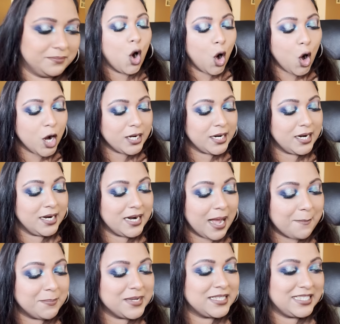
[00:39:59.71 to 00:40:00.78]
On
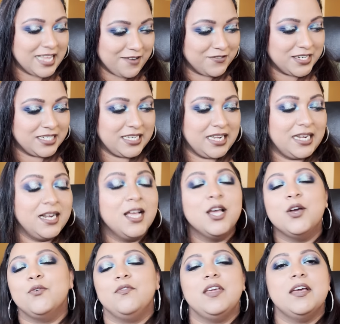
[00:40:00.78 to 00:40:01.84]
number 17,
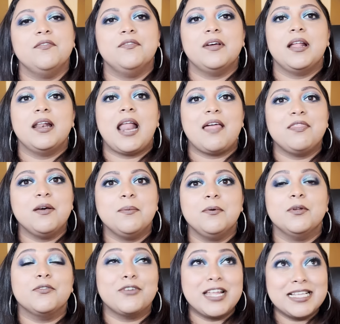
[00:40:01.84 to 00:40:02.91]
we have another
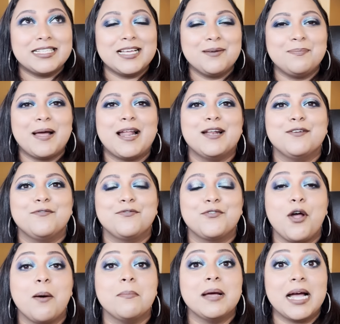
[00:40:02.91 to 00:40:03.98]
recent palette
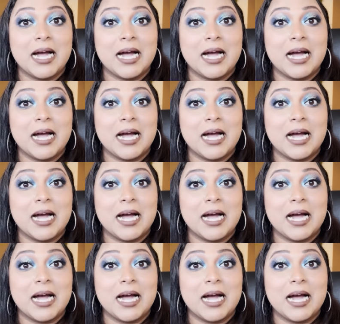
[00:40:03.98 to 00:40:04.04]
from